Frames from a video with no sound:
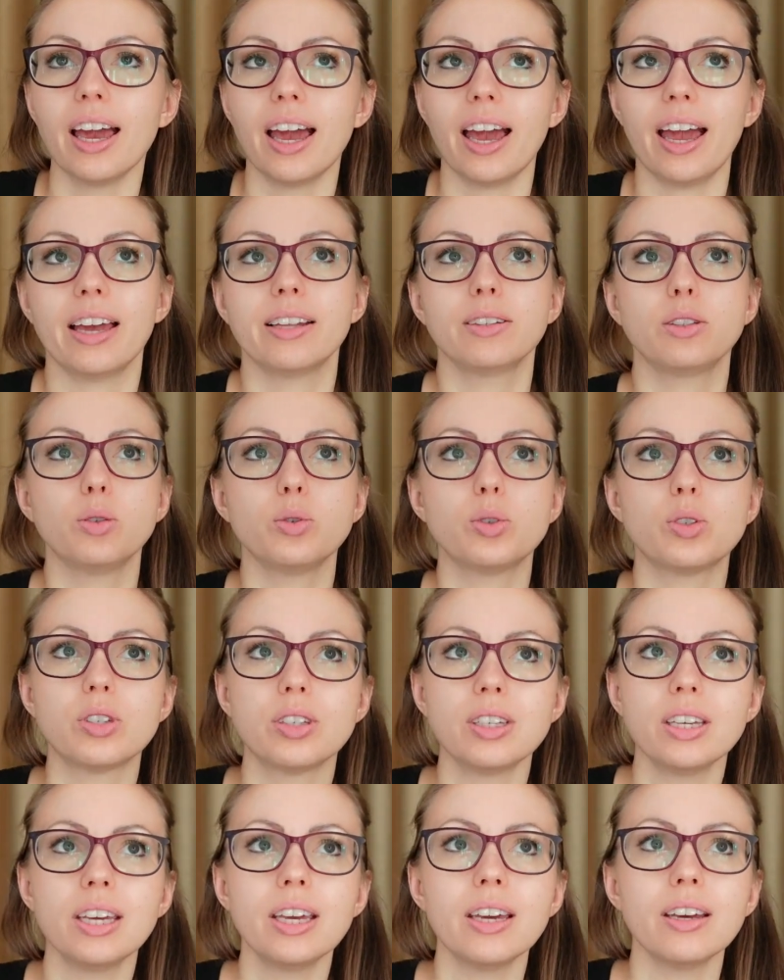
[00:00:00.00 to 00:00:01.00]
and you
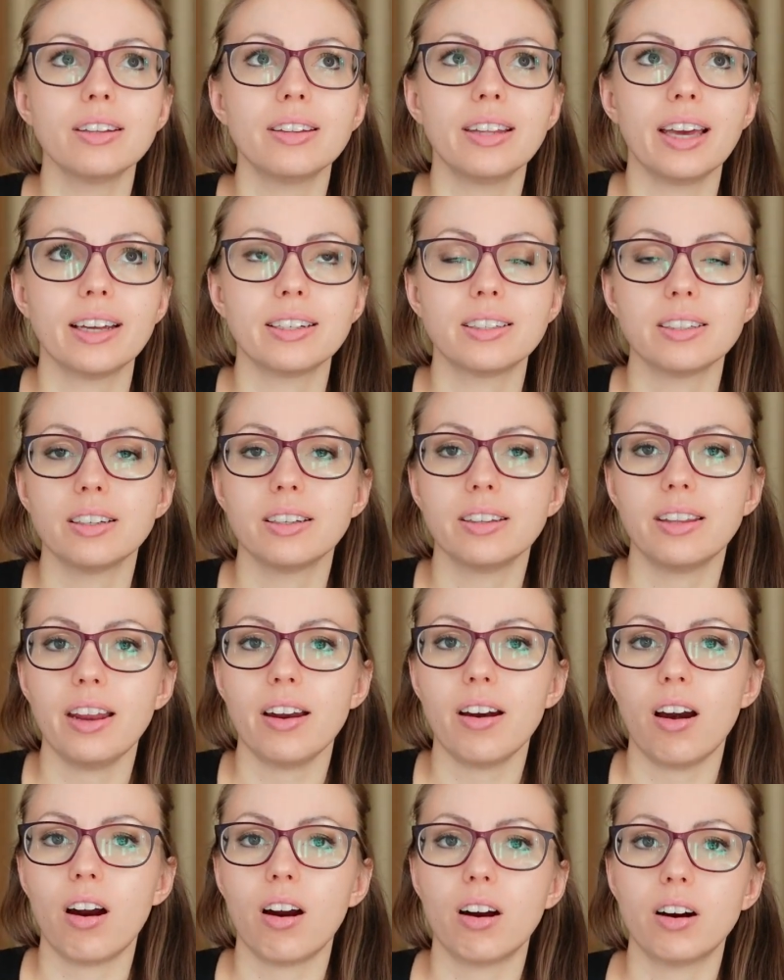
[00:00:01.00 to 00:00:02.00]
see that
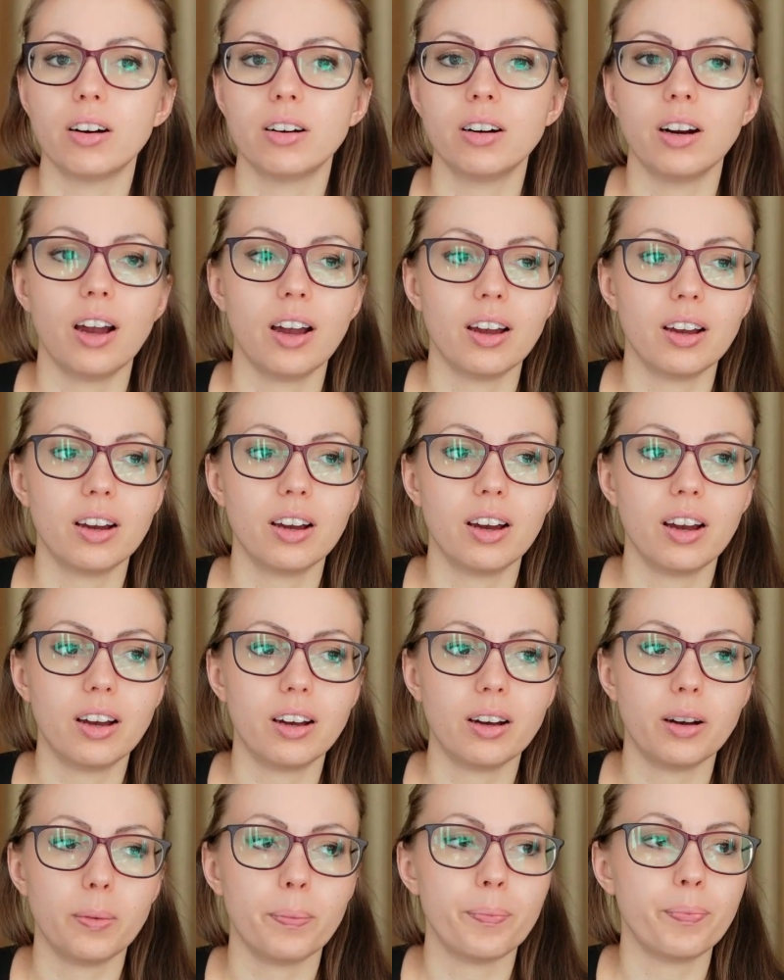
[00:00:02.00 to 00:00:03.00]
there are
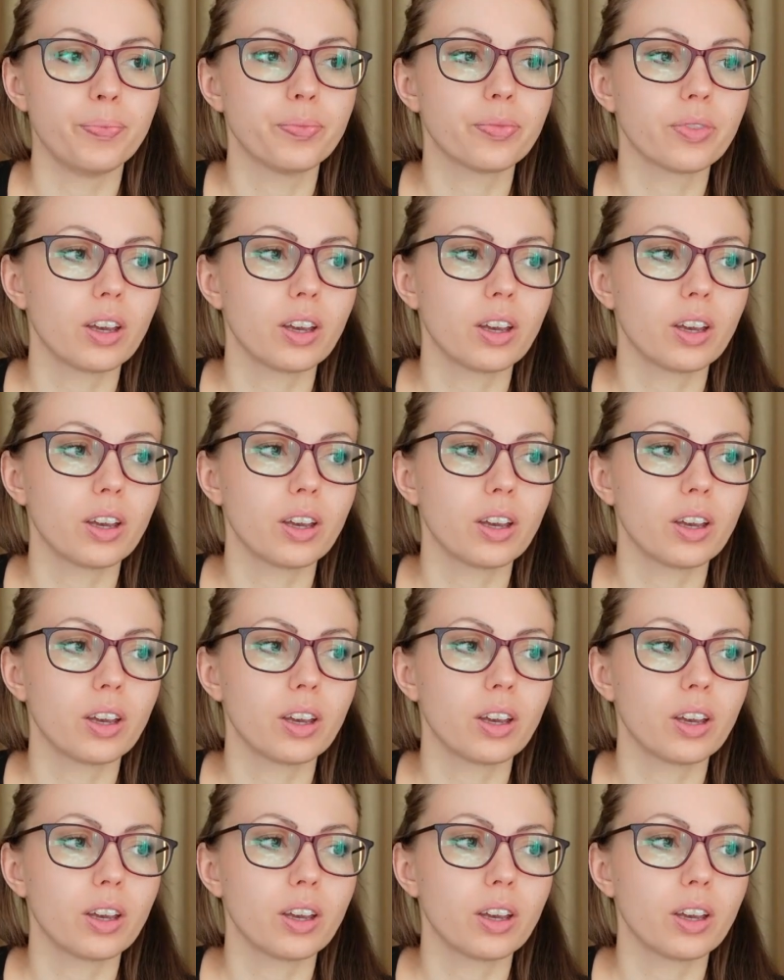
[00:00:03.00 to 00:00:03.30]
um,